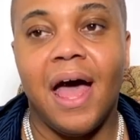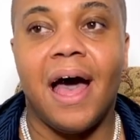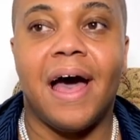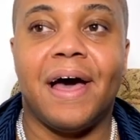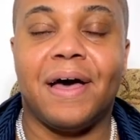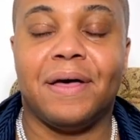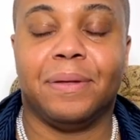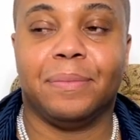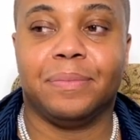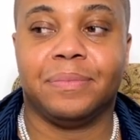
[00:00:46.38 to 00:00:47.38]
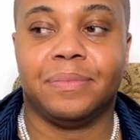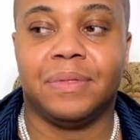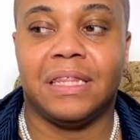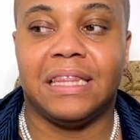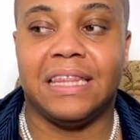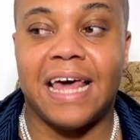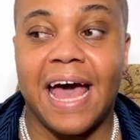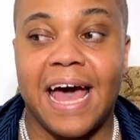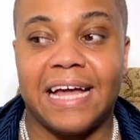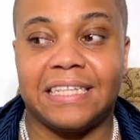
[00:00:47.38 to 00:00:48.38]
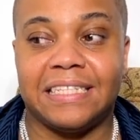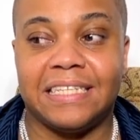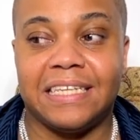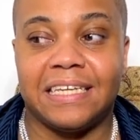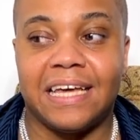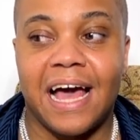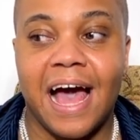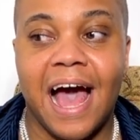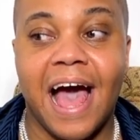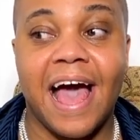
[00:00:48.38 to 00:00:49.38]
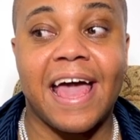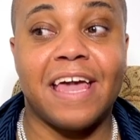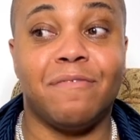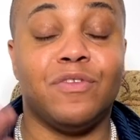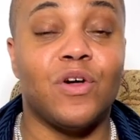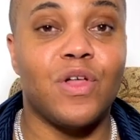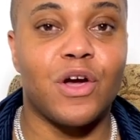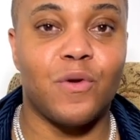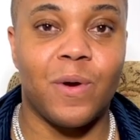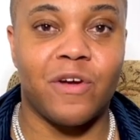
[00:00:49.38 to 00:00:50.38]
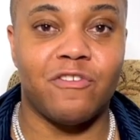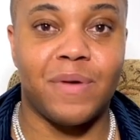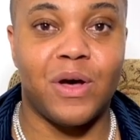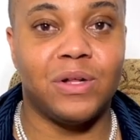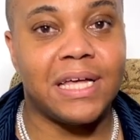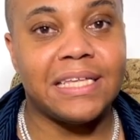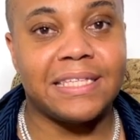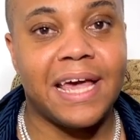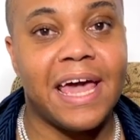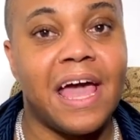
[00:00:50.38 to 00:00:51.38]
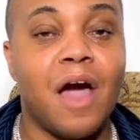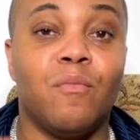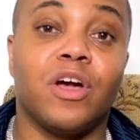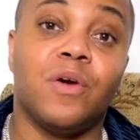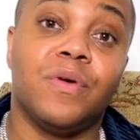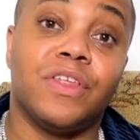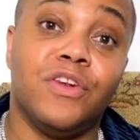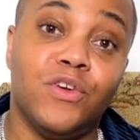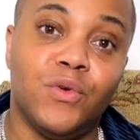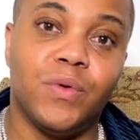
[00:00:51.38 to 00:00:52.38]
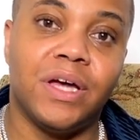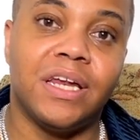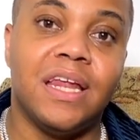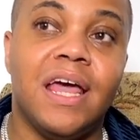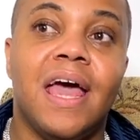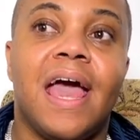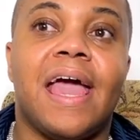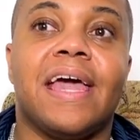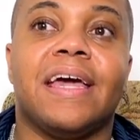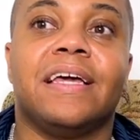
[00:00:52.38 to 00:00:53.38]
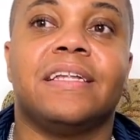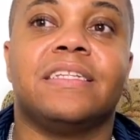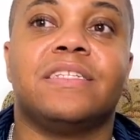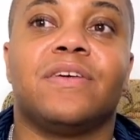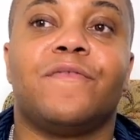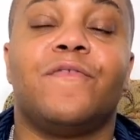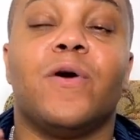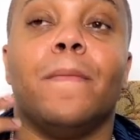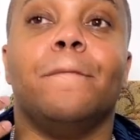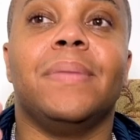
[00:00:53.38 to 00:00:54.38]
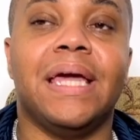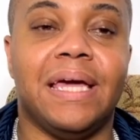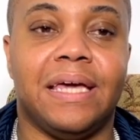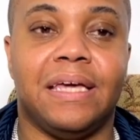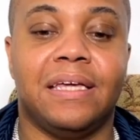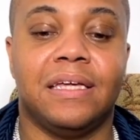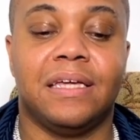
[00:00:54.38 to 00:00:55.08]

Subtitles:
that I am no longer working with my old essay. I'm working with a new one. And for me,